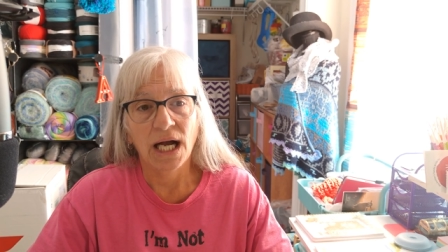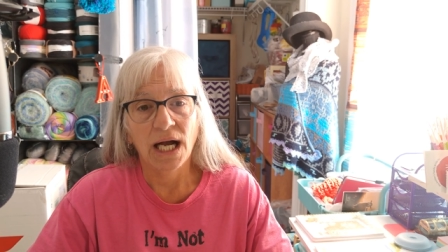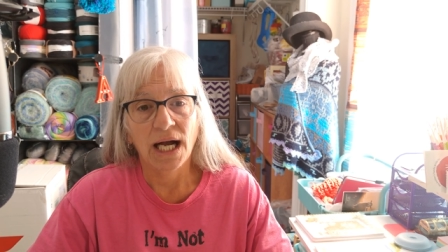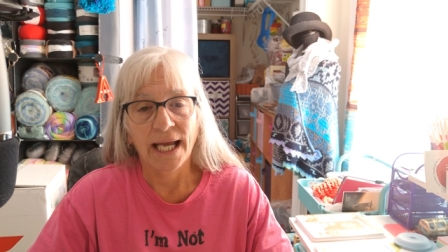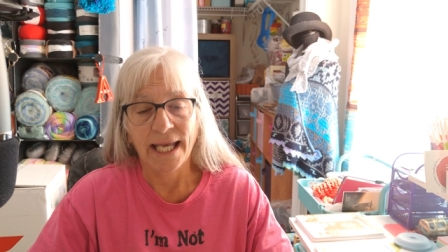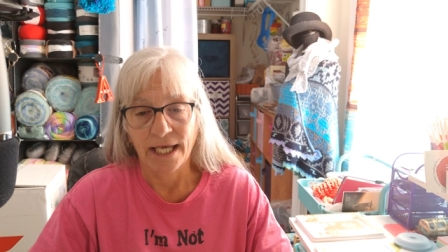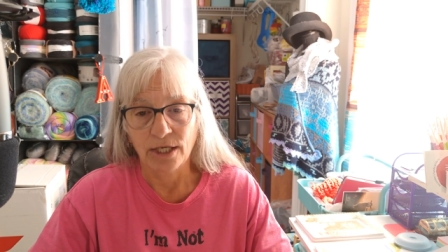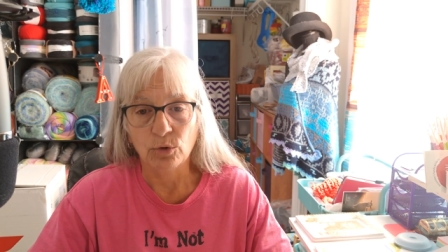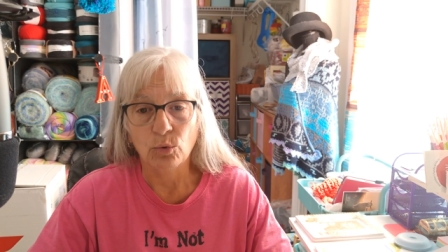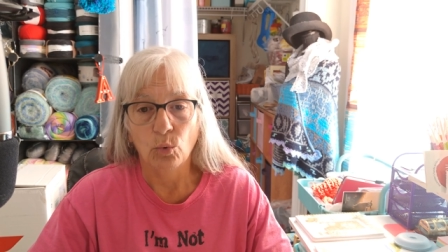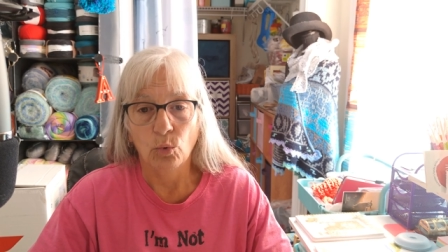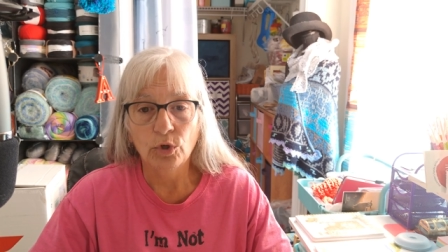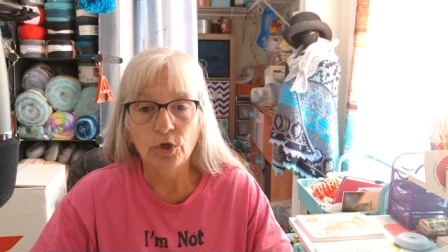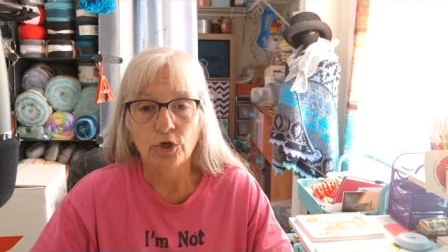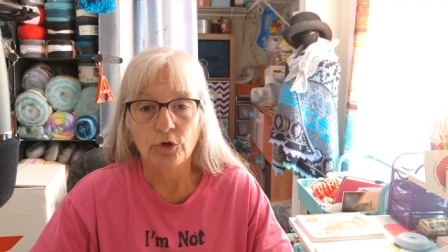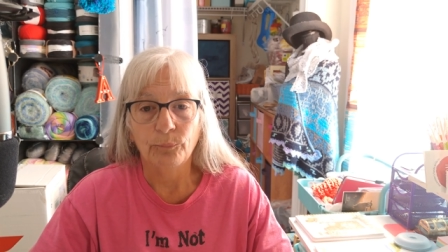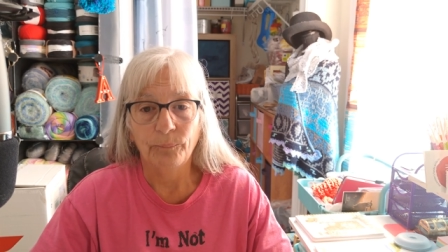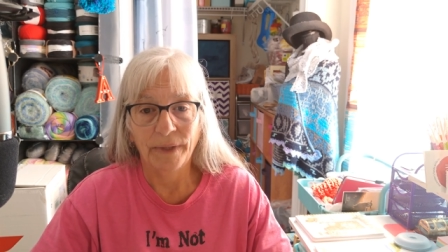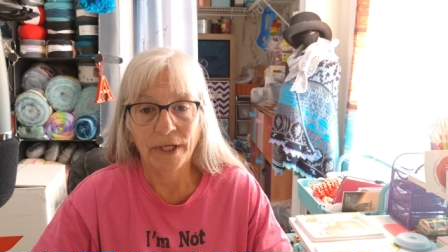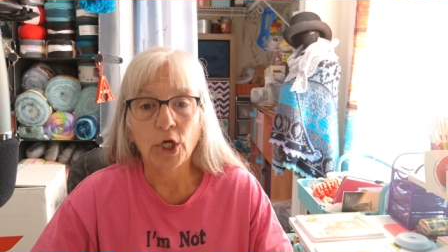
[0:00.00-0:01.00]
I had
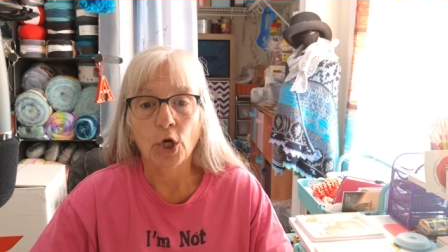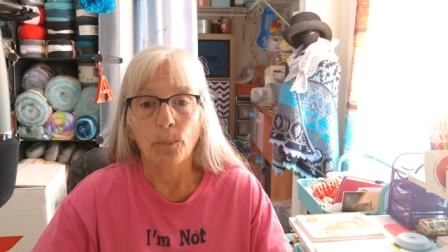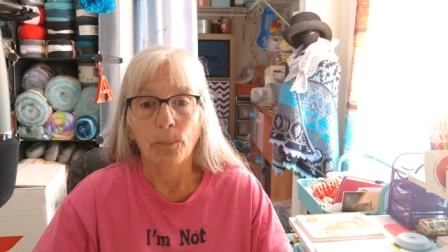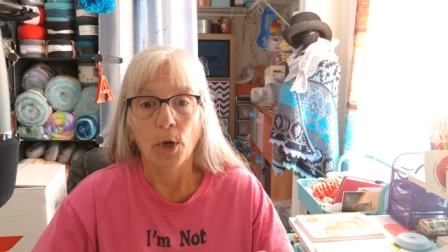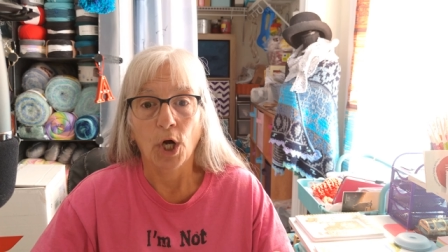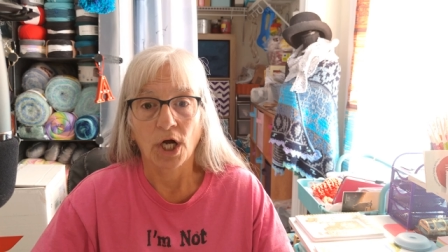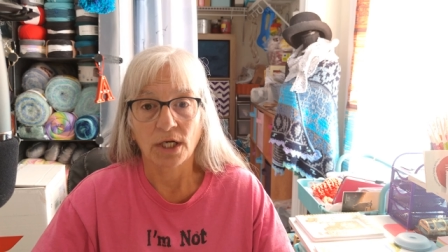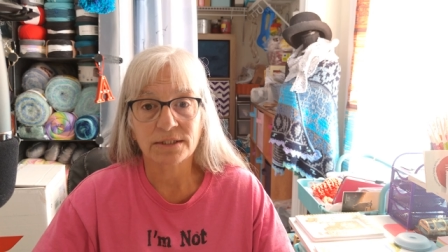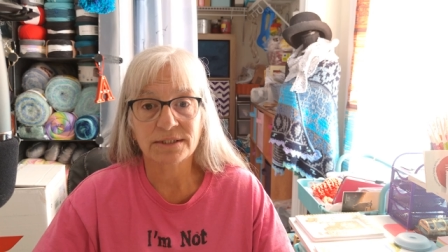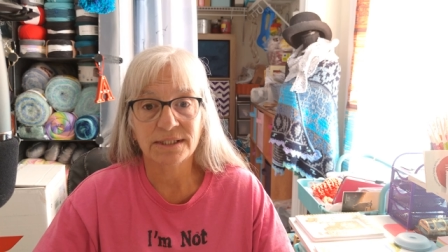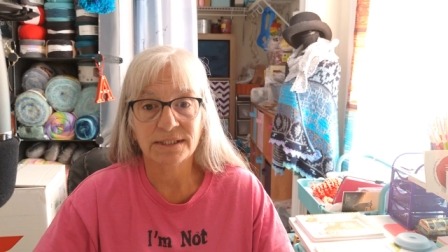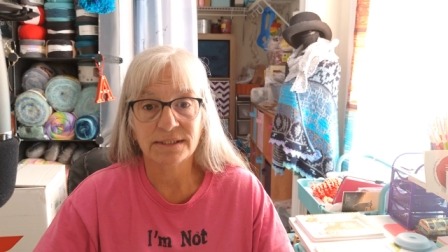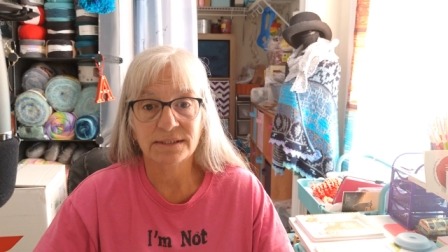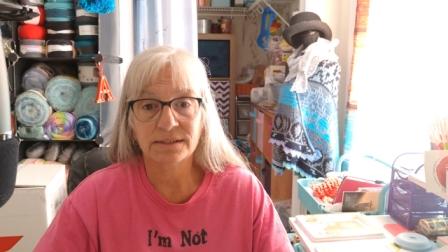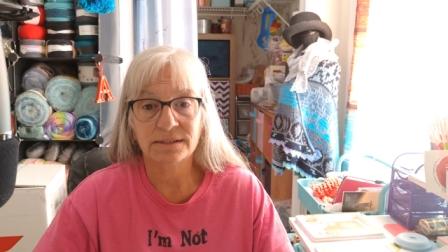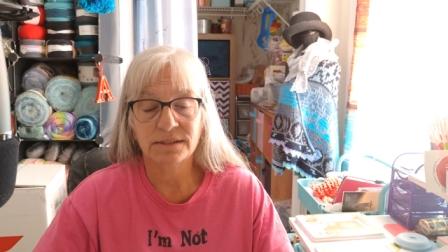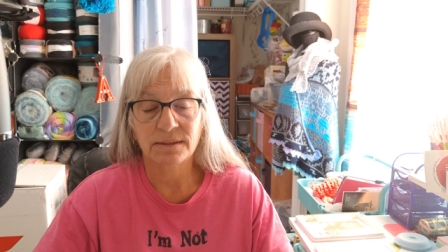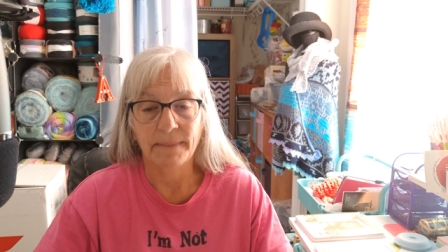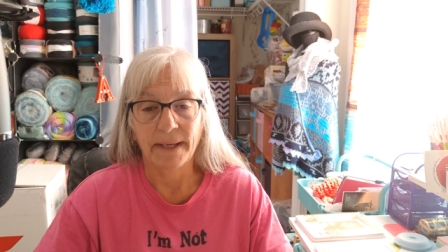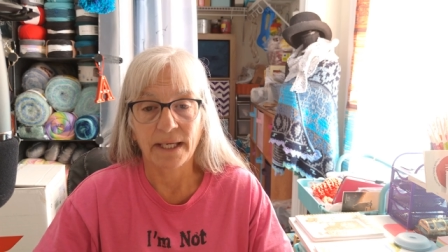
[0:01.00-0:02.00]
ordered bigger
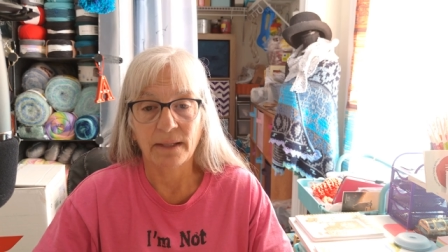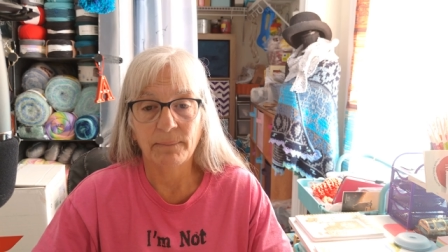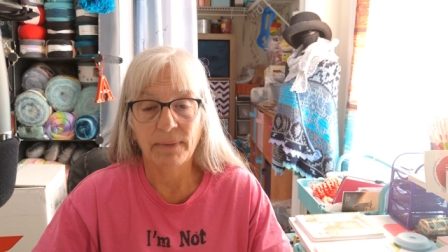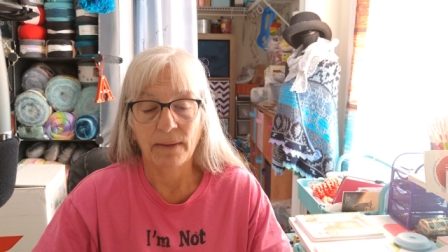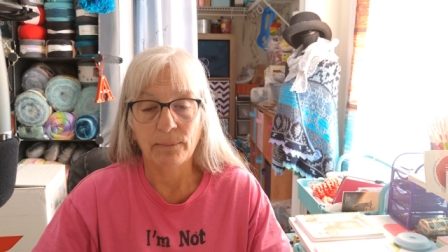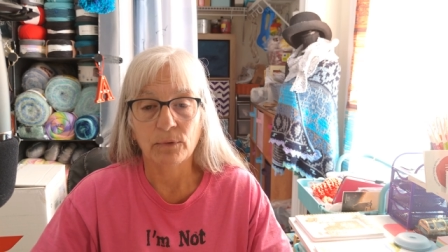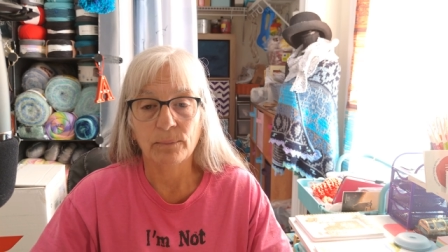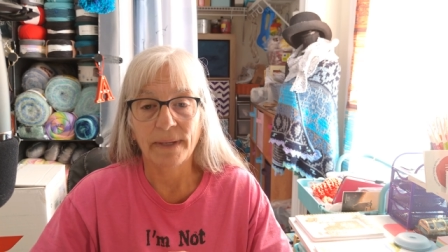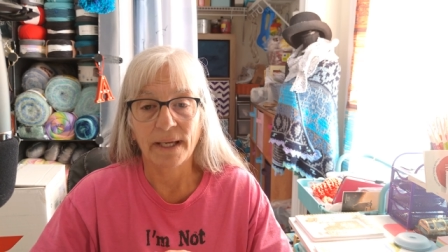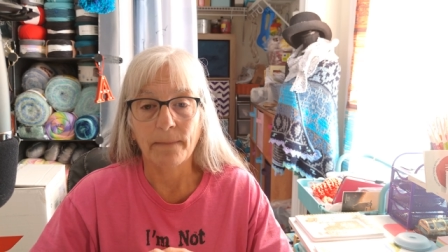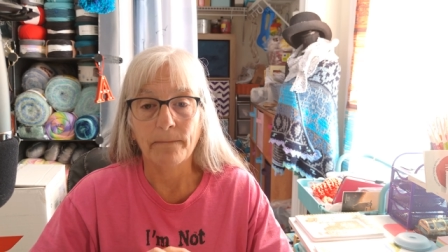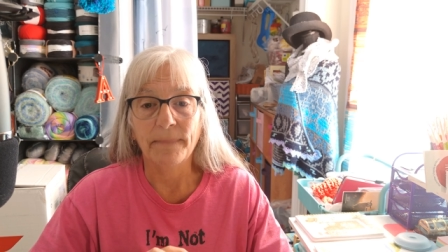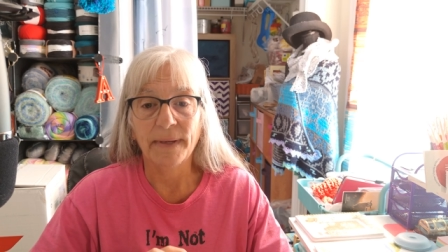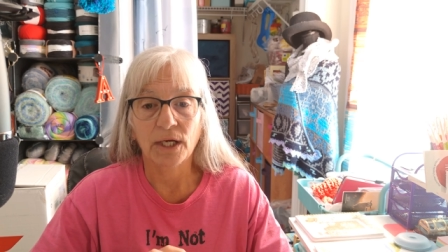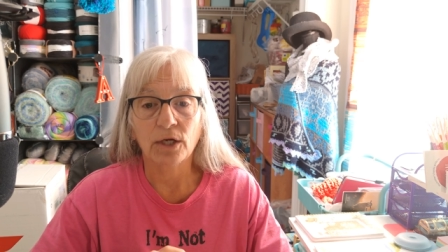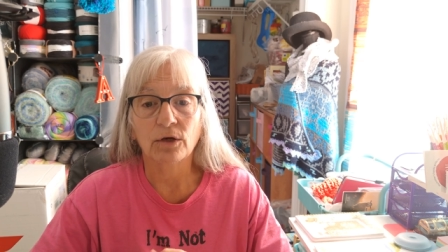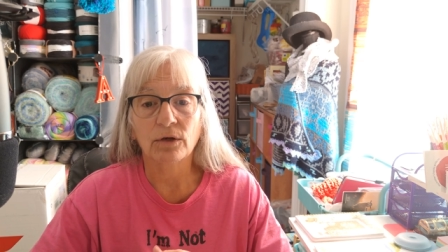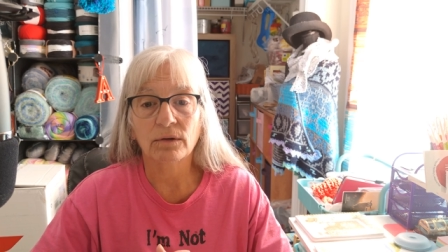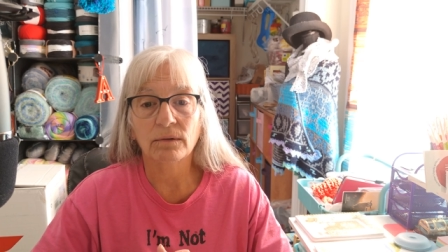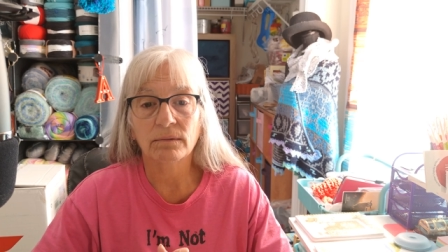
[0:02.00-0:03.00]
boxes to be able to make
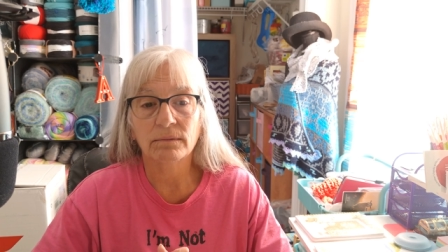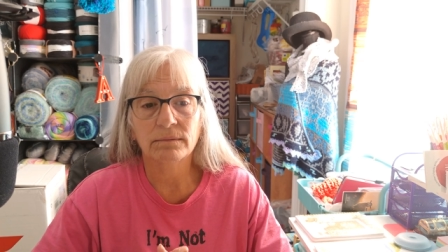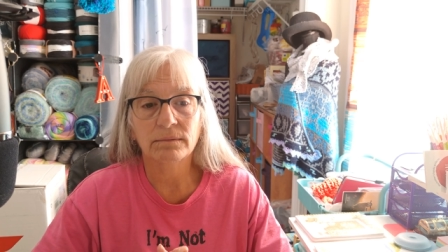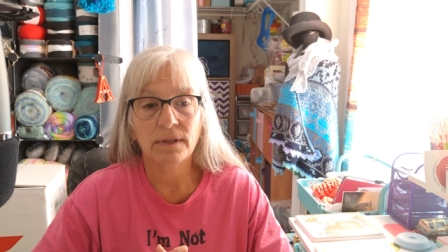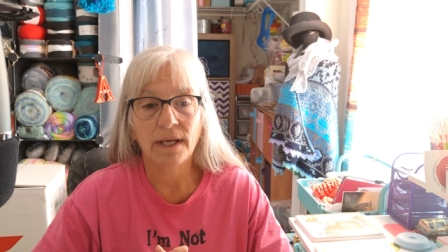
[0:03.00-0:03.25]
bigger,